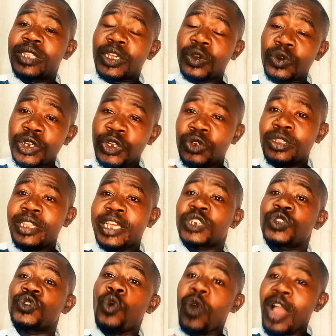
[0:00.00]
condition
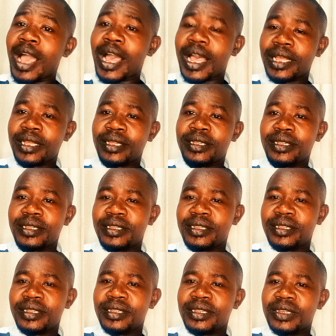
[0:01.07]
that you are.
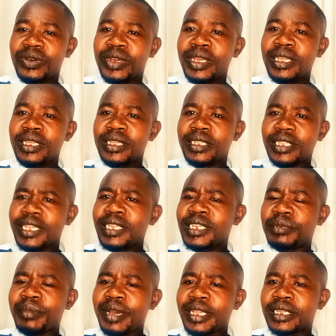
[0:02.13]
Okay? Just
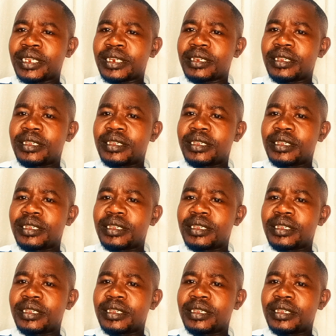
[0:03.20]
imagine